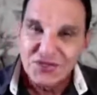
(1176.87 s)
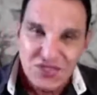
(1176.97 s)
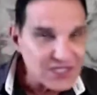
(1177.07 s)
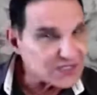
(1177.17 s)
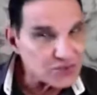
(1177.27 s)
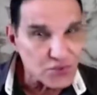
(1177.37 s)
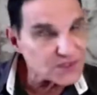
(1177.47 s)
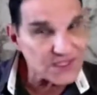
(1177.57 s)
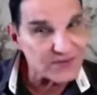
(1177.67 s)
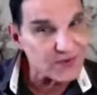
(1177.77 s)
Jesus
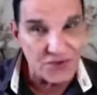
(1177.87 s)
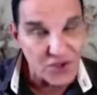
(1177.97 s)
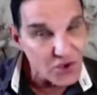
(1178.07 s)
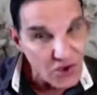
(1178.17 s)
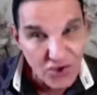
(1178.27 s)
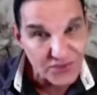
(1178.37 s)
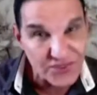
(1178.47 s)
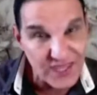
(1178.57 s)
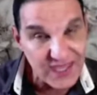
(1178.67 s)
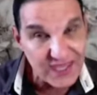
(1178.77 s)
wasn't even on the earth
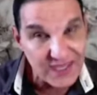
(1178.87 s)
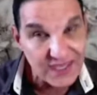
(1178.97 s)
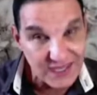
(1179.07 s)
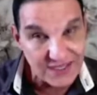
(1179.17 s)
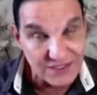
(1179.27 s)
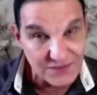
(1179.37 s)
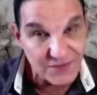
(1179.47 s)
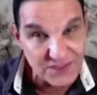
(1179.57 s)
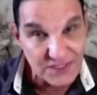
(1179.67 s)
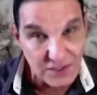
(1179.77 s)
there in his
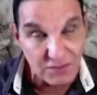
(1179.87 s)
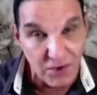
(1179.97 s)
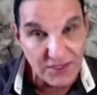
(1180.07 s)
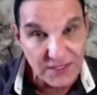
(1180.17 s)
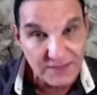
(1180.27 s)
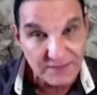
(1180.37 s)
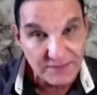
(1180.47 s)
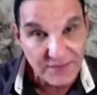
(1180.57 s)
physical body.